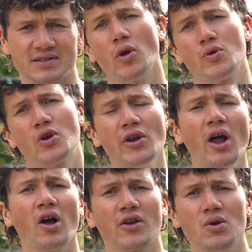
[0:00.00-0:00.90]
What you could
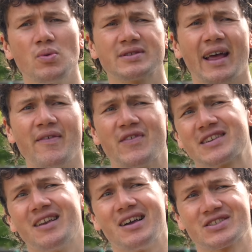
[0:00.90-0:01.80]
argue was that if
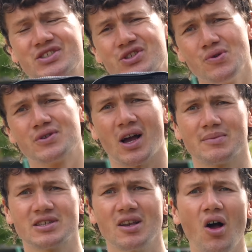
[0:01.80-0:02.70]
this lasts 2
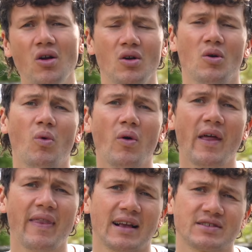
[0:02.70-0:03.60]
times as long, well
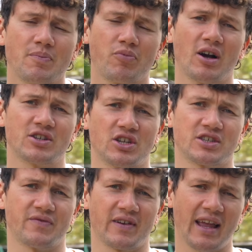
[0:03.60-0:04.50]
then that's the price
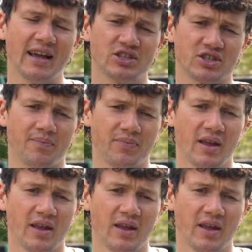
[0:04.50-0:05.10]
justification.